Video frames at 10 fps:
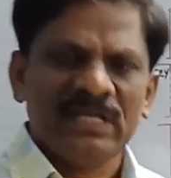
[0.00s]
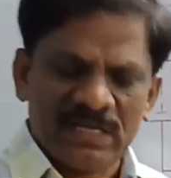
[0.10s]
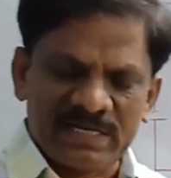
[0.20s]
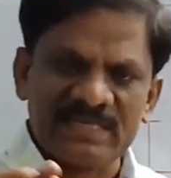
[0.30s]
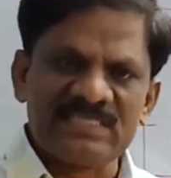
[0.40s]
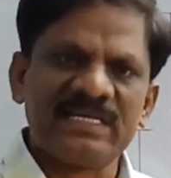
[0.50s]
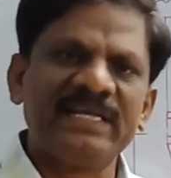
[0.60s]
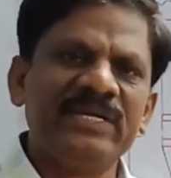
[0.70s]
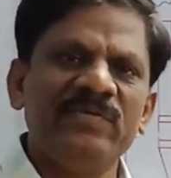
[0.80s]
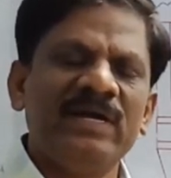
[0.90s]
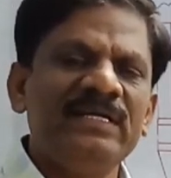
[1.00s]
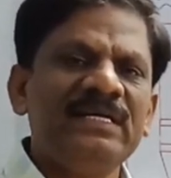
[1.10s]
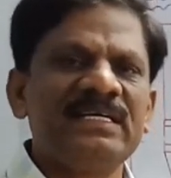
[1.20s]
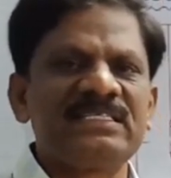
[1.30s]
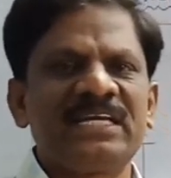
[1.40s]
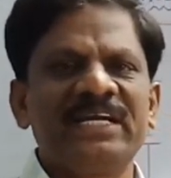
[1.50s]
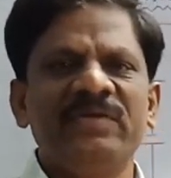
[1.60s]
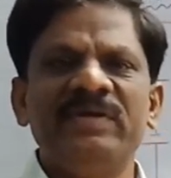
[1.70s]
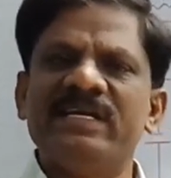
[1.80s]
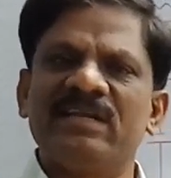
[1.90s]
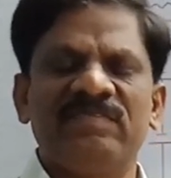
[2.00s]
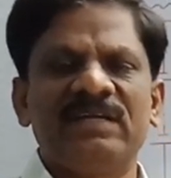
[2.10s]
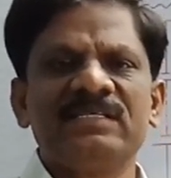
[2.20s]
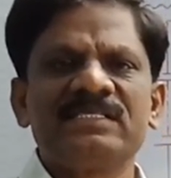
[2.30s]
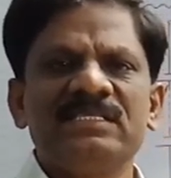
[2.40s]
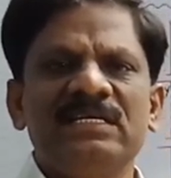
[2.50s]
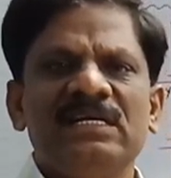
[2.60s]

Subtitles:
constructive and destructive interference.